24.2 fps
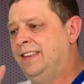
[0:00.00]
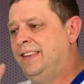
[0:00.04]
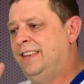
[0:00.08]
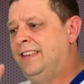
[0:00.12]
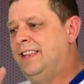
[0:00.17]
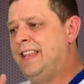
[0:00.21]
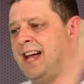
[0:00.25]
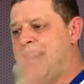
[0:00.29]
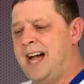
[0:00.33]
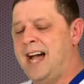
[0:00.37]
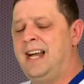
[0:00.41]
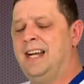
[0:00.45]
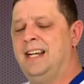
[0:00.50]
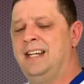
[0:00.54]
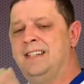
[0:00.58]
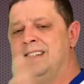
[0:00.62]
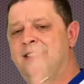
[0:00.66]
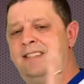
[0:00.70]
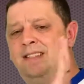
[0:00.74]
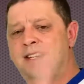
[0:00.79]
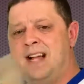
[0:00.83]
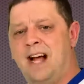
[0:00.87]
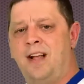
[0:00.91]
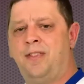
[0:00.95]
That
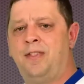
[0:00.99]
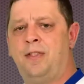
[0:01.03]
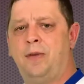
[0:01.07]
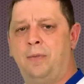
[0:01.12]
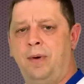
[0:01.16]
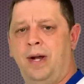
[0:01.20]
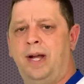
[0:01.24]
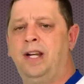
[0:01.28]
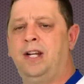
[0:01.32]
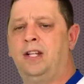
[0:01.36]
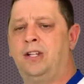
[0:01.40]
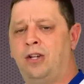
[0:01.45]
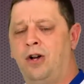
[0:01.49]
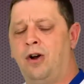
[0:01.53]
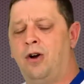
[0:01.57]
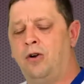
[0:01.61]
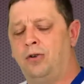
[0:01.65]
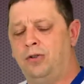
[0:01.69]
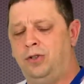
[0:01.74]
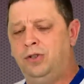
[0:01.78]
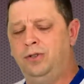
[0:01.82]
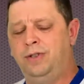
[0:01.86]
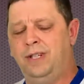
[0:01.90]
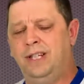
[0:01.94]
is not the way to
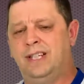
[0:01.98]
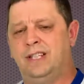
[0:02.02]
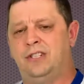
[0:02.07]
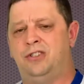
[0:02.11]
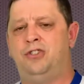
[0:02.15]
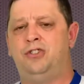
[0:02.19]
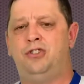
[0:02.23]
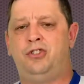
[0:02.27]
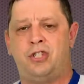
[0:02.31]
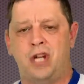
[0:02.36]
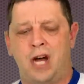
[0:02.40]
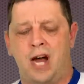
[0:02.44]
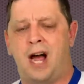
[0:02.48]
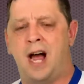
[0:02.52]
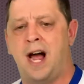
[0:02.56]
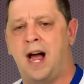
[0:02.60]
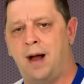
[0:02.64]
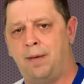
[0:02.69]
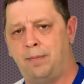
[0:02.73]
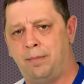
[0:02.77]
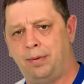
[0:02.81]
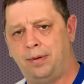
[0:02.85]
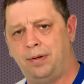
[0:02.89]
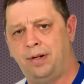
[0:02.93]
go. You need a
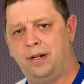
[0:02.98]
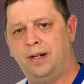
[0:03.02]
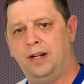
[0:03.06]
job.